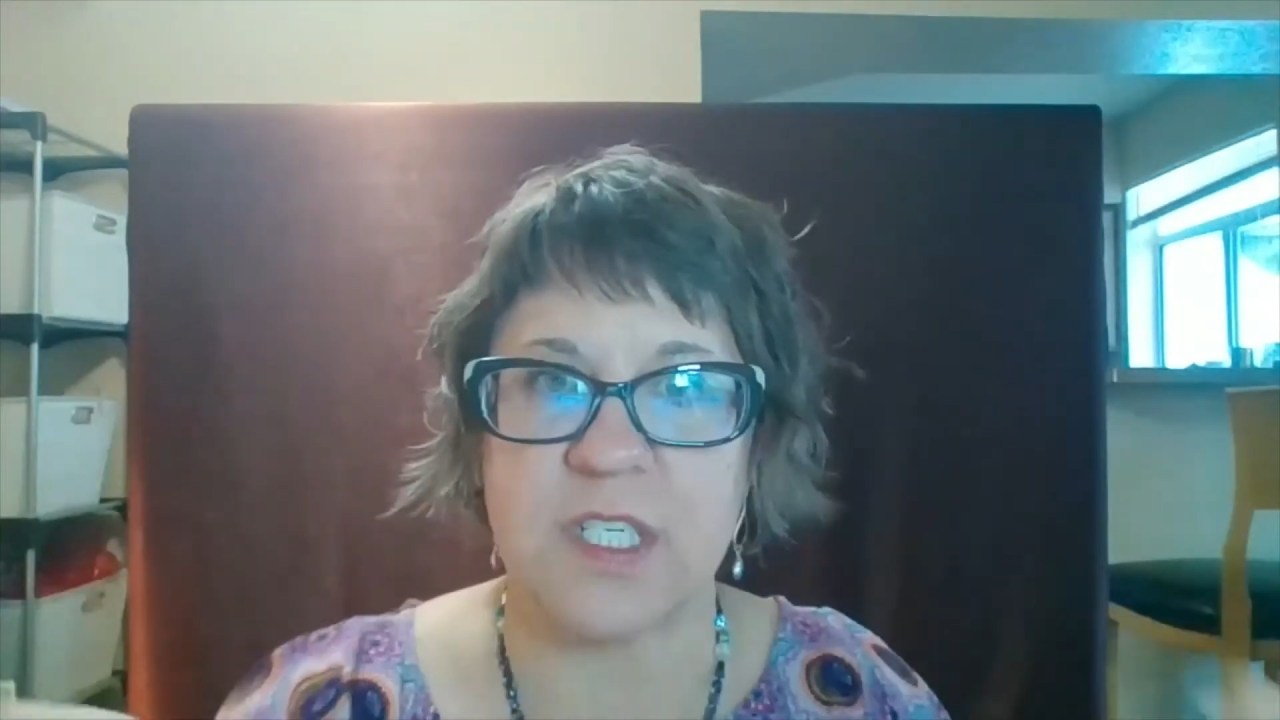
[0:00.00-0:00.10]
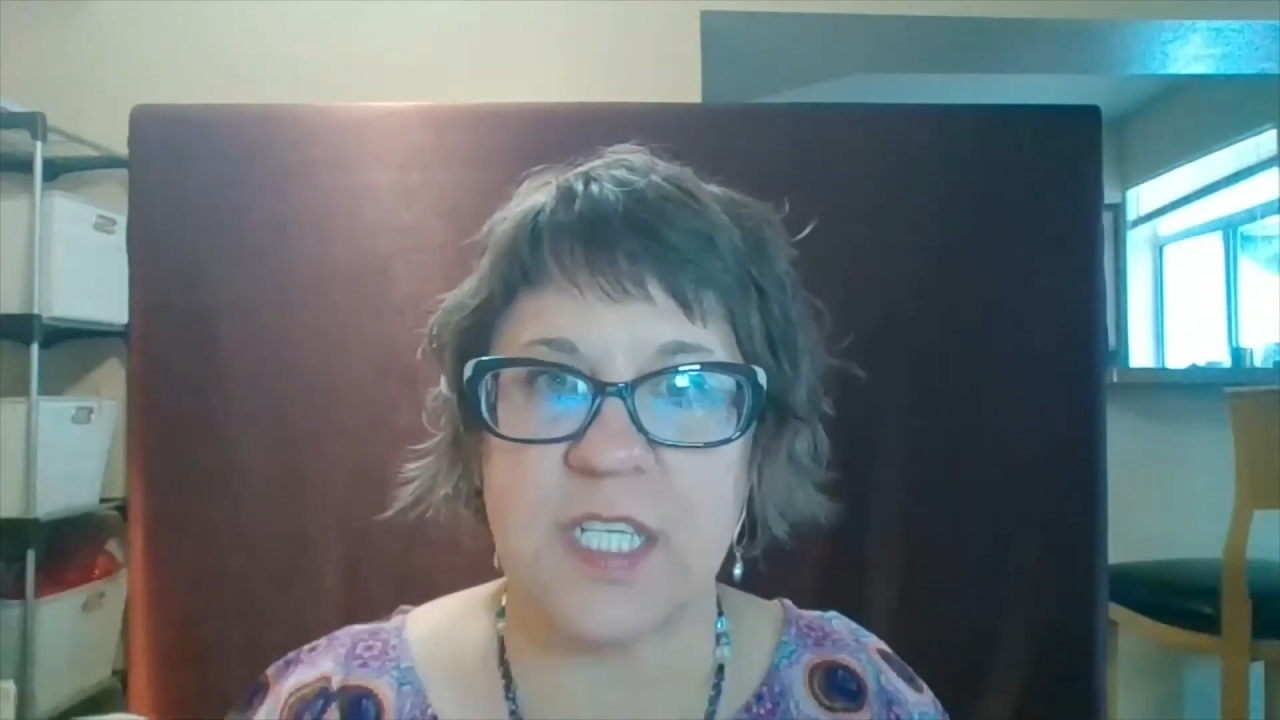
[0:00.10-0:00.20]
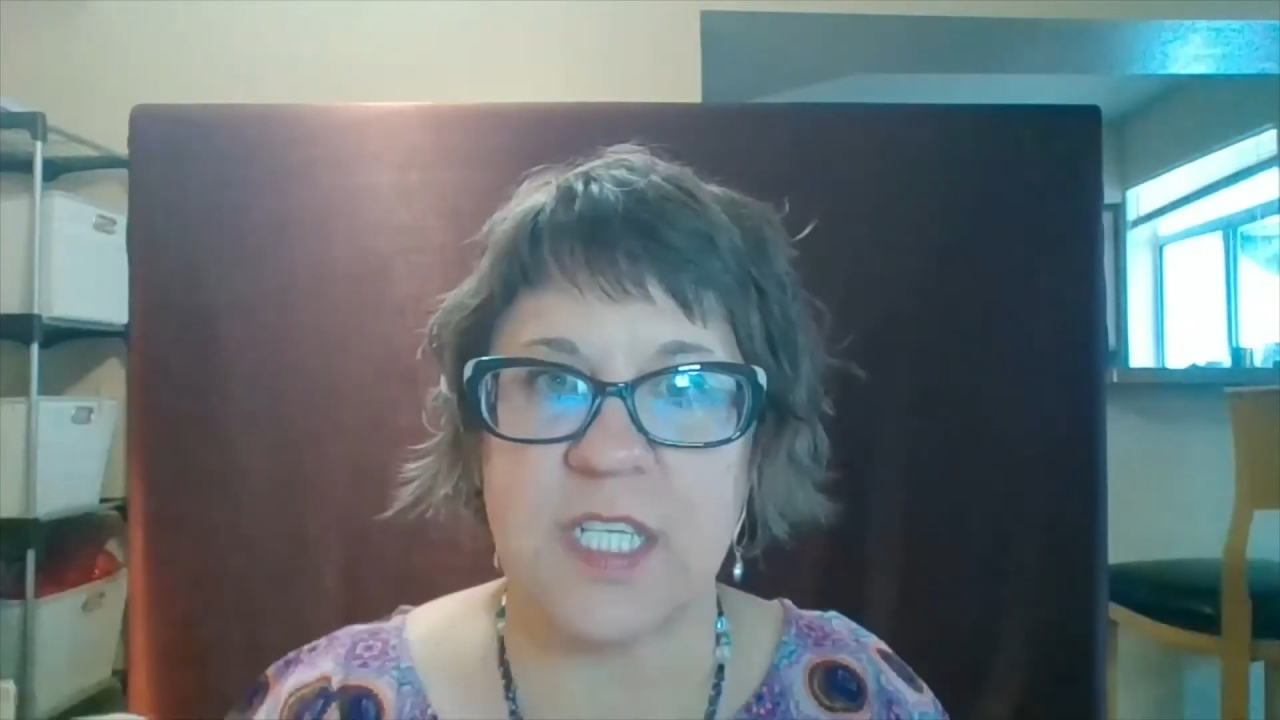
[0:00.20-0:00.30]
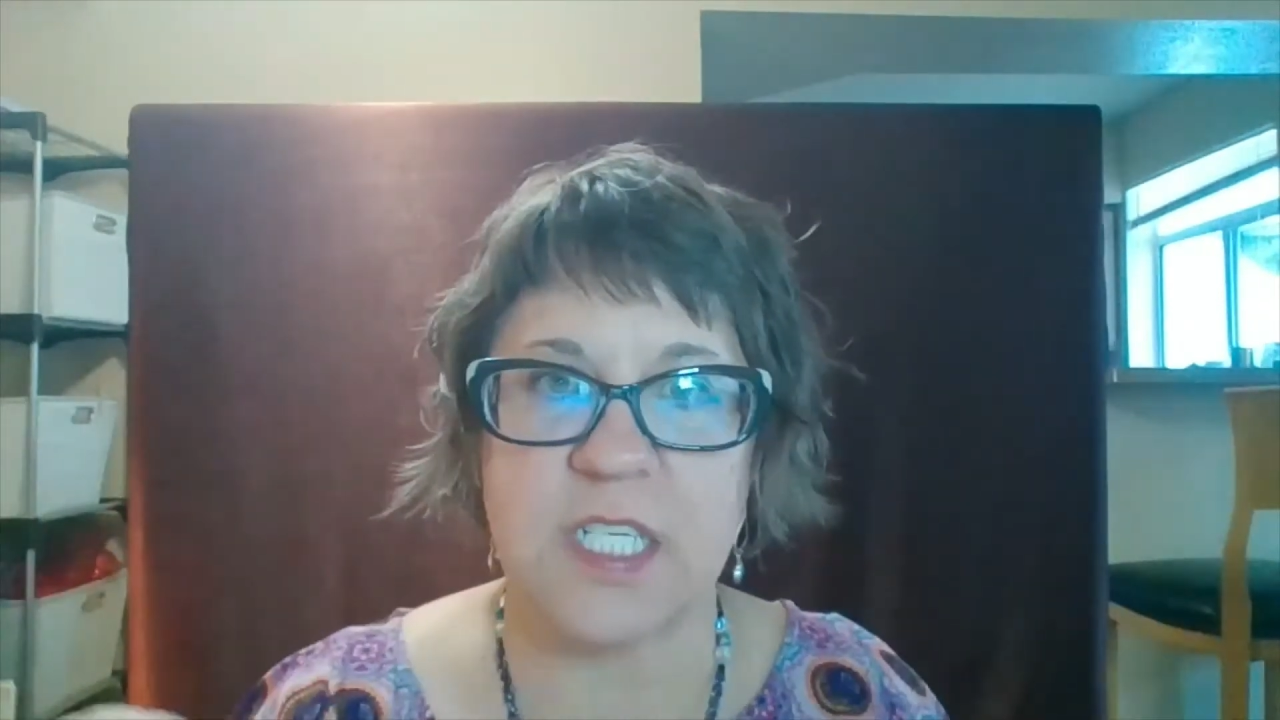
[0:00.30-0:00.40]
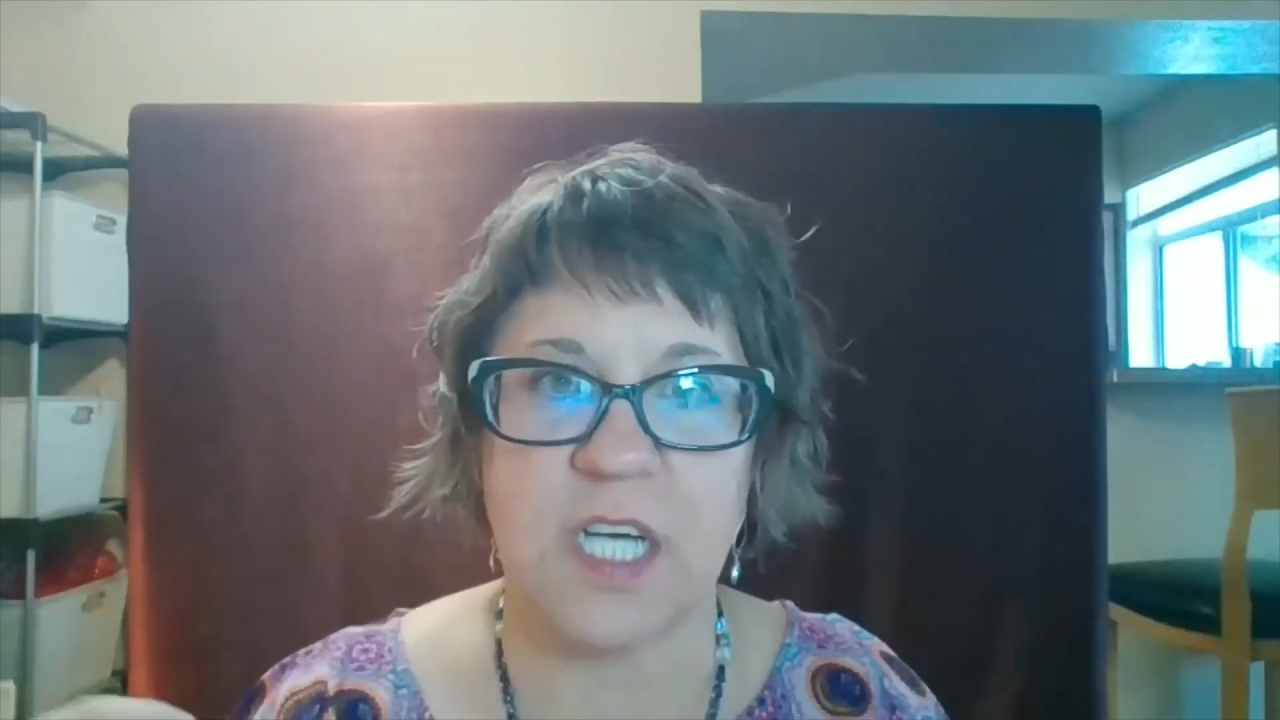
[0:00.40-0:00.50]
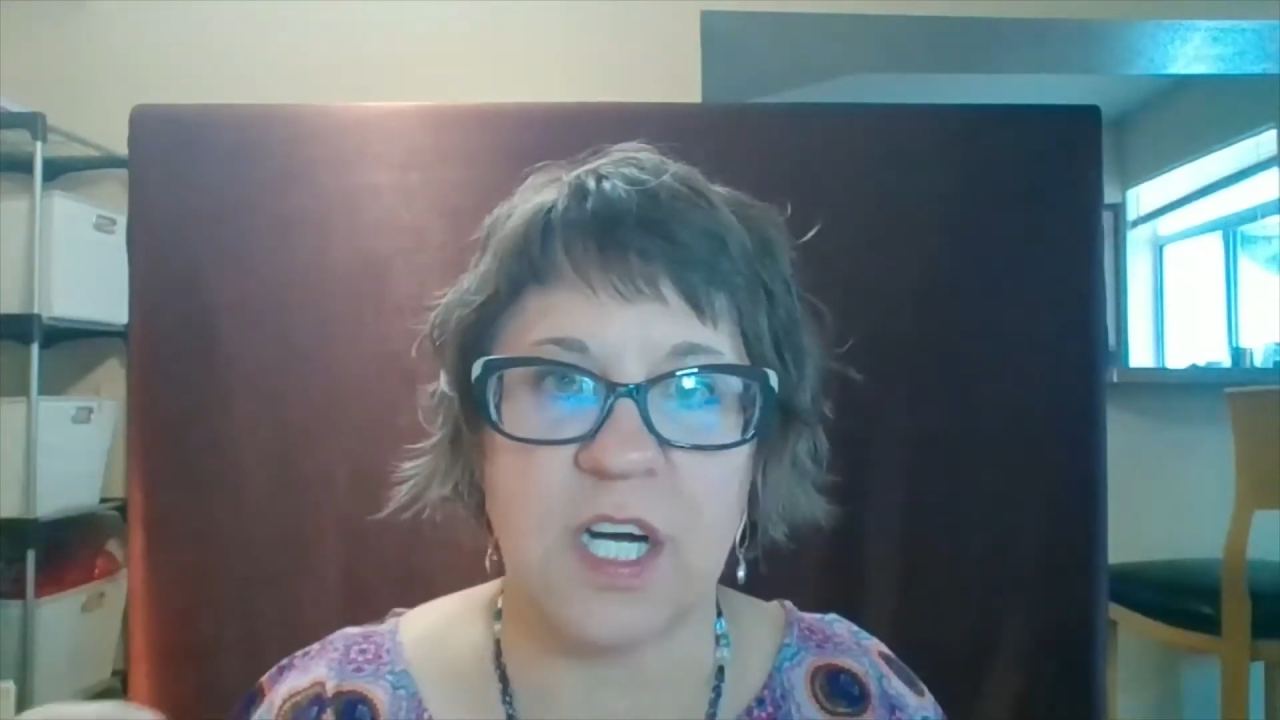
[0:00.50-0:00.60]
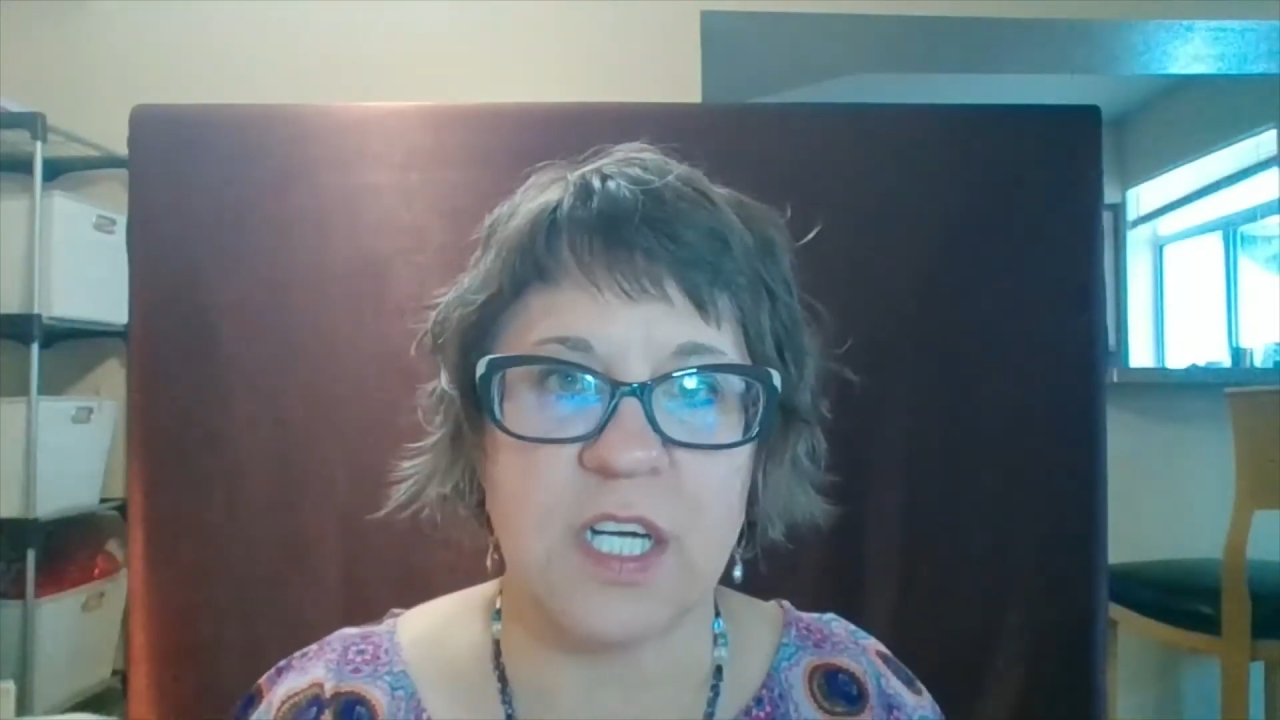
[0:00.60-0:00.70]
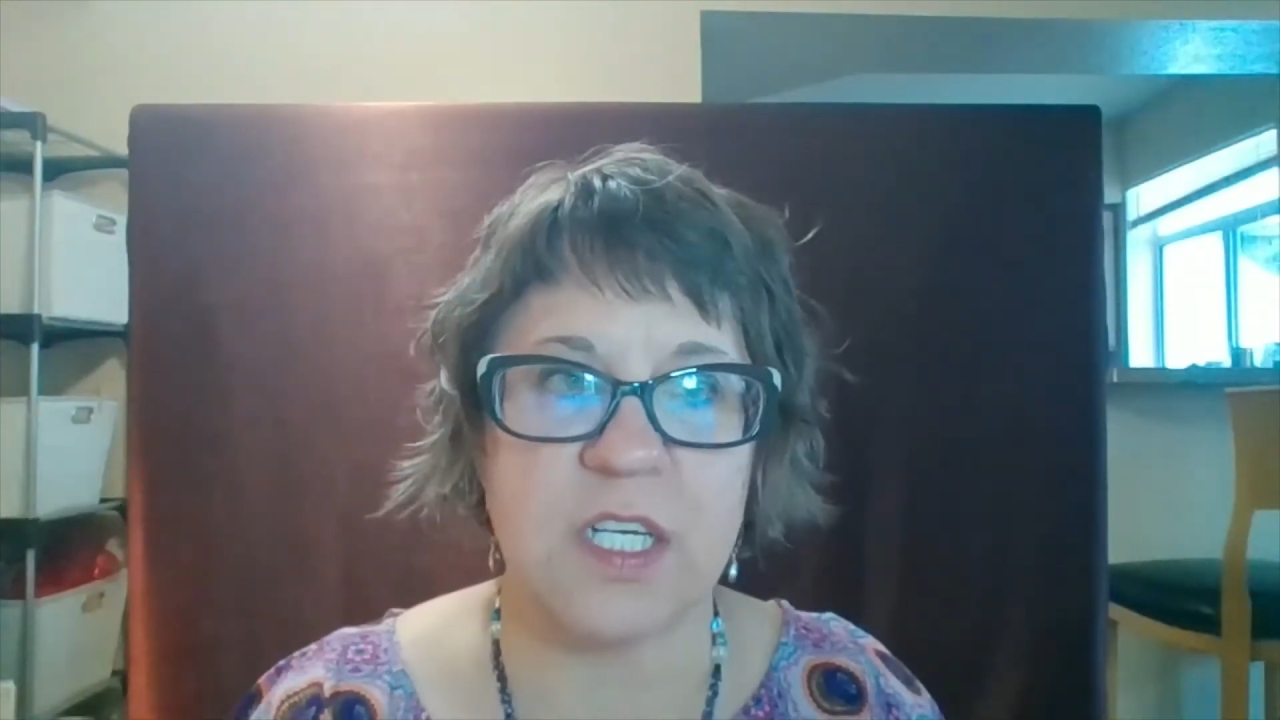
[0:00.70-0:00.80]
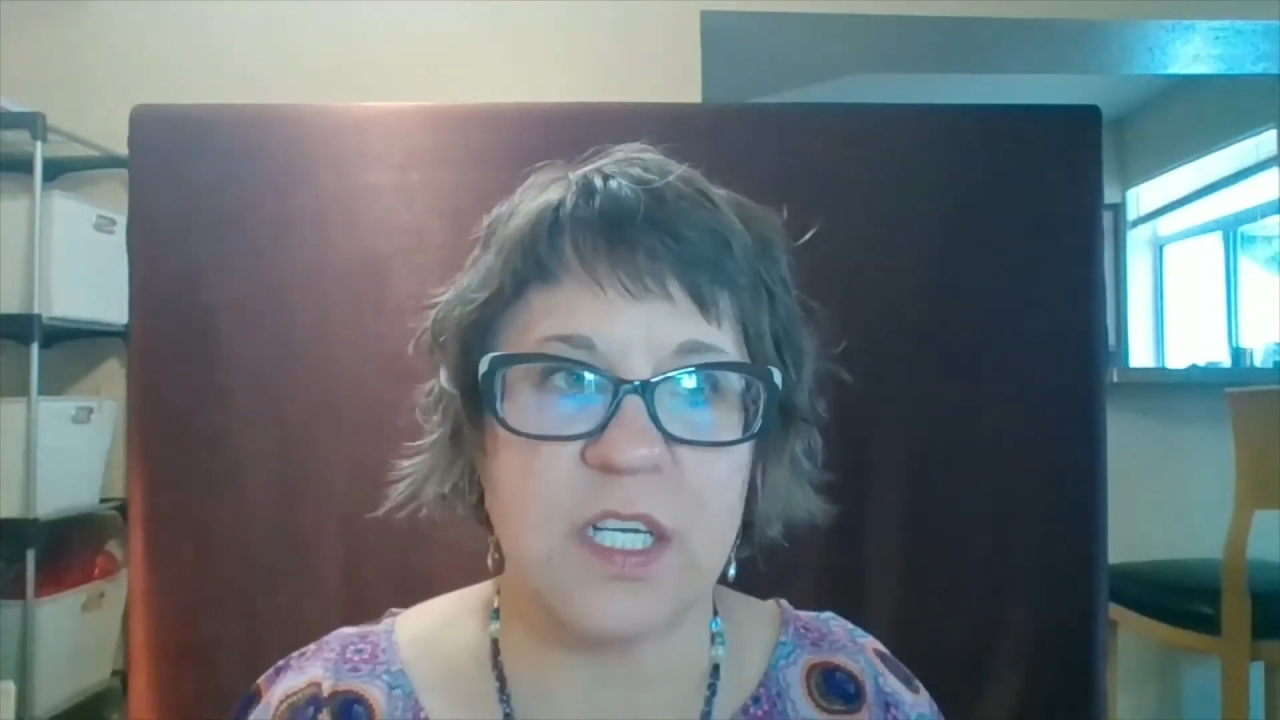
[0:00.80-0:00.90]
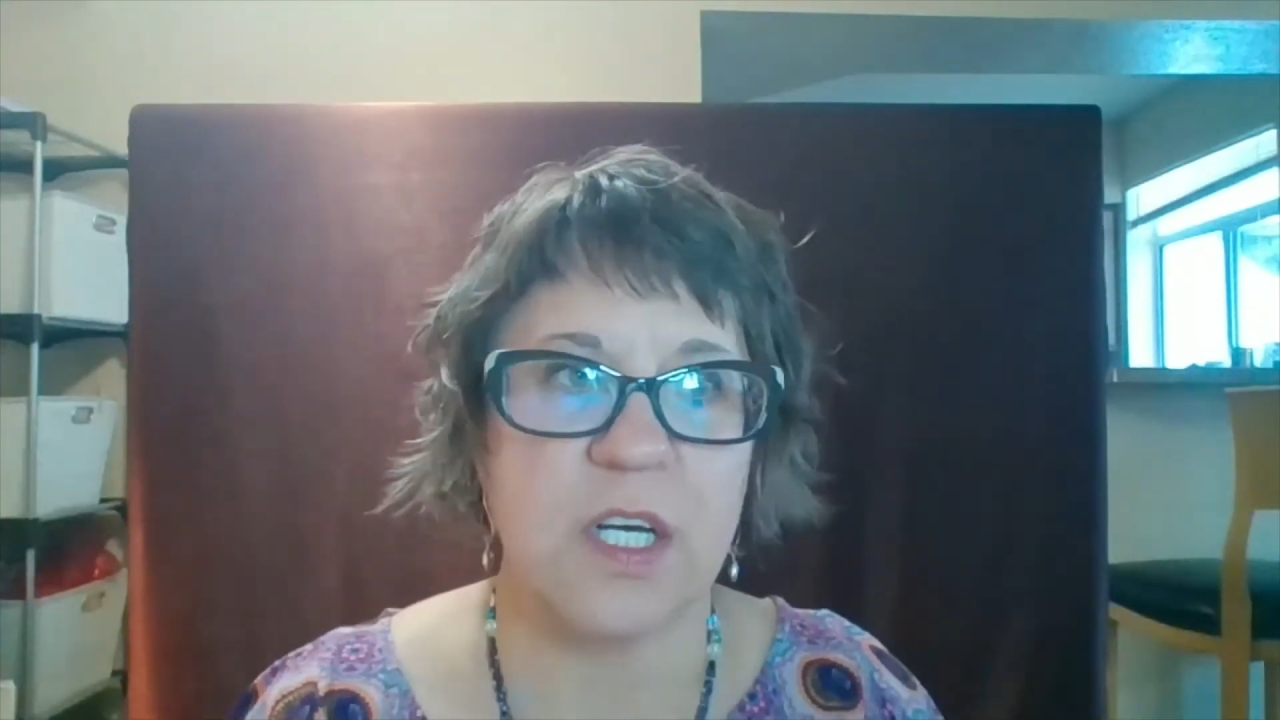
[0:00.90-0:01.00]

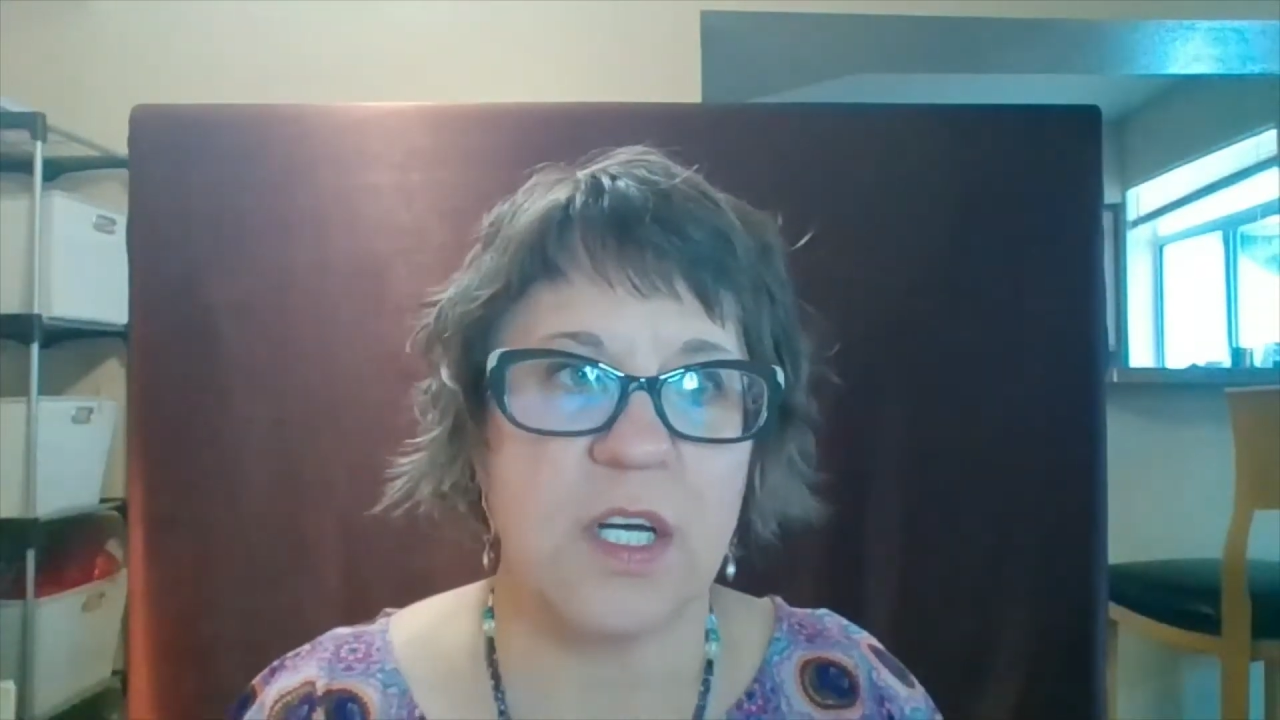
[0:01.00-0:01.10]
TikTok,